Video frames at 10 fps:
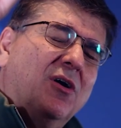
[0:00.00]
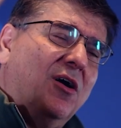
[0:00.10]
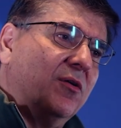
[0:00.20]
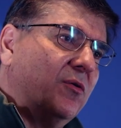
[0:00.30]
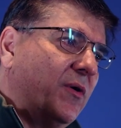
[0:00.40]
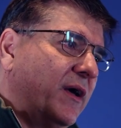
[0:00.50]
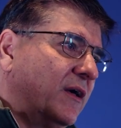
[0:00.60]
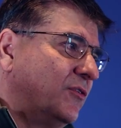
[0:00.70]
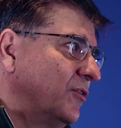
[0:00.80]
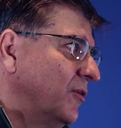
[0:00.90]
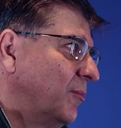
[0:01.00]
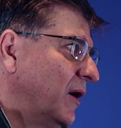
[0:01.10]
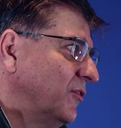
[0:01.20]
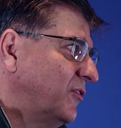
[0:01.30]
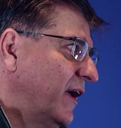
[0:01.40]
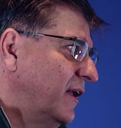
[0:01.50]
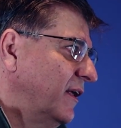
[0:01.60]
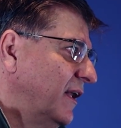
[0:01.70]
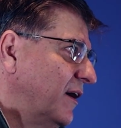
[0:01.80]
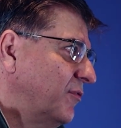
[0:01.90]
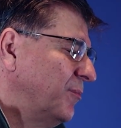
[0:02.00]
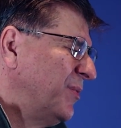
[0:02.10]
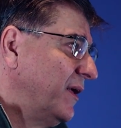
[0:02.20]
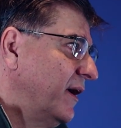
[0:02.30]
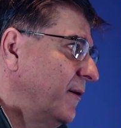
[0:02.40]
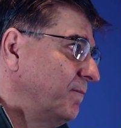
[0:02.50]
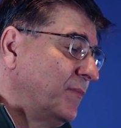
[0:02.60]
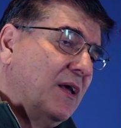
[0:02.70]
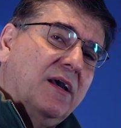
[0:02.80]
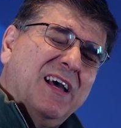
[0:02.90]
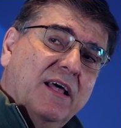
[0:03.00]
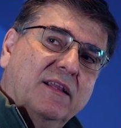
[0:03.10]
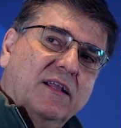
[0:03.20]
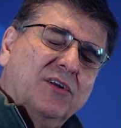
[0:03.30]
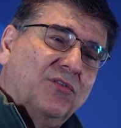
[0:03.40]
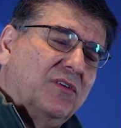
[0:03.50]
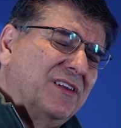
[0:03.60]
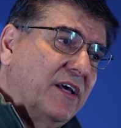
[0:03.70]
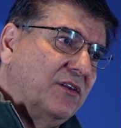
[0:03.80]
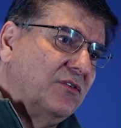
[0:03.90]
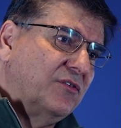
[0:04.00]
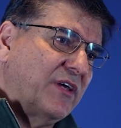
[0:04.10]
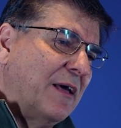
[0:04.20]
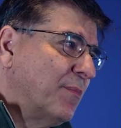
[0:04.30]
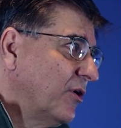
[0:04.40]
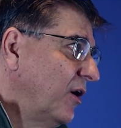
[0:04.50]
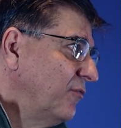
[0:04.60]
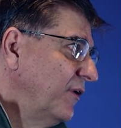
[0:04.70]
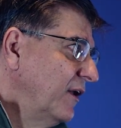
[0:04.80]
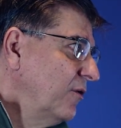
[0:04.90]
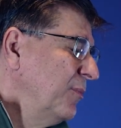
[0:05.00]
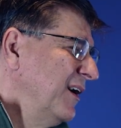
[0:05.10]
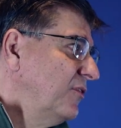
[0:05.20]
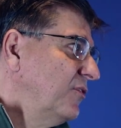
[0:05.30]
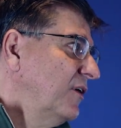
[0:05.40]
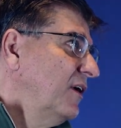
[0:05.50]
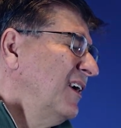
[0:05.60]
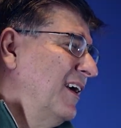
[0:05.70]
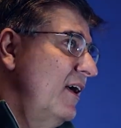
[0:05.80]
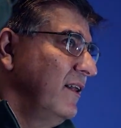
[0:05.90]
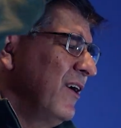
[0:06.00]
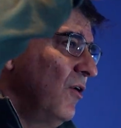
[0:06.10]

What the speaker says: all the way until about 10, 11 p.m. And then they taper off a little bit, and they